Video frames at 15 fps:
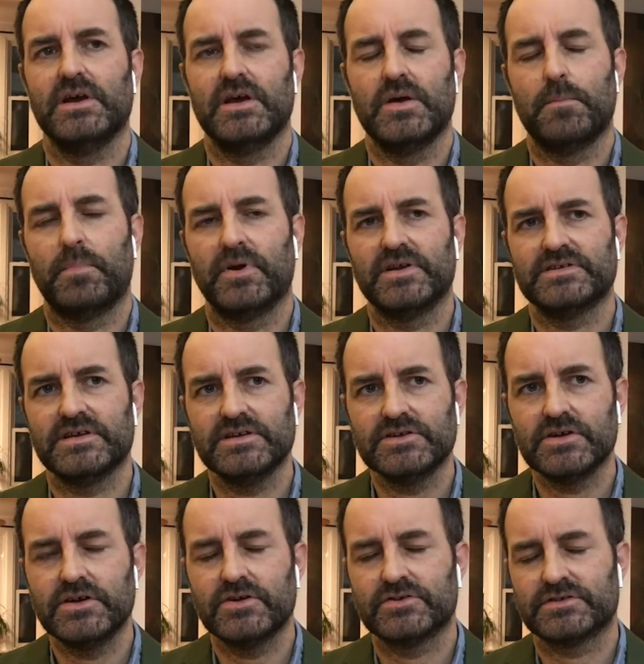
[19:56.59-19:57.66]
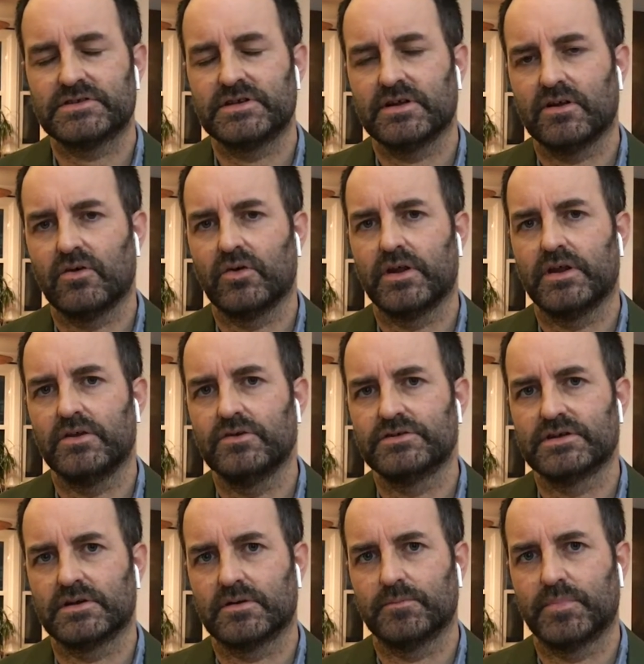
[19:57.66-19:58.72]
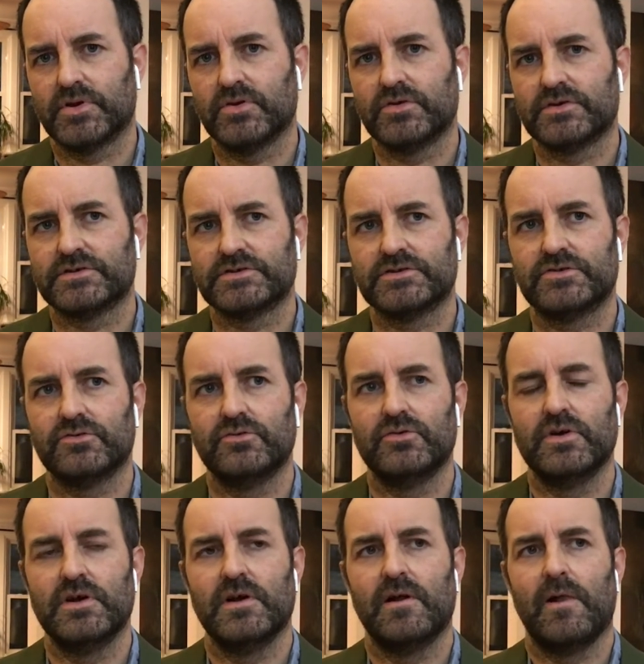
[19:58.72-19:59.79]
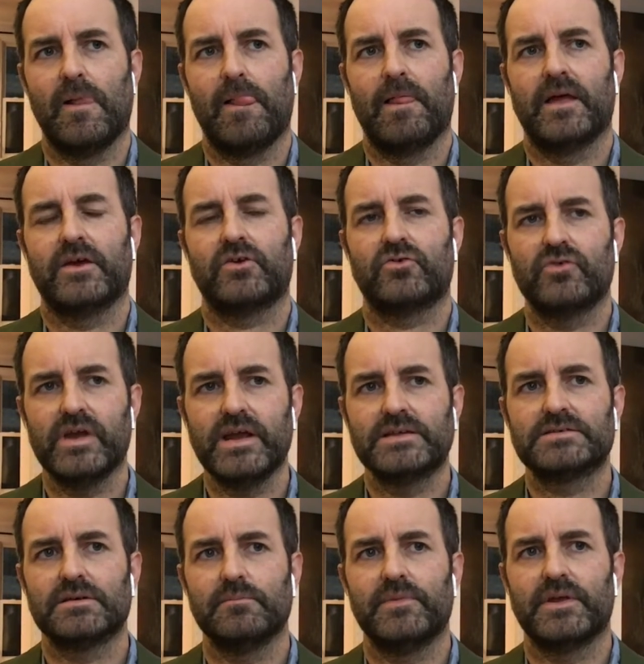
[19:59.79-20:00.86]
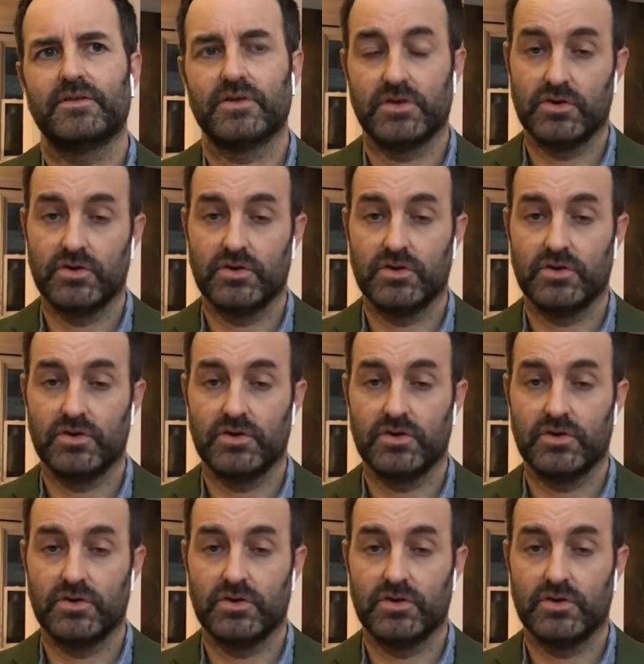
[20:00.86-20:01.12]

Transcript: but essentially you're still only using computers to create something that you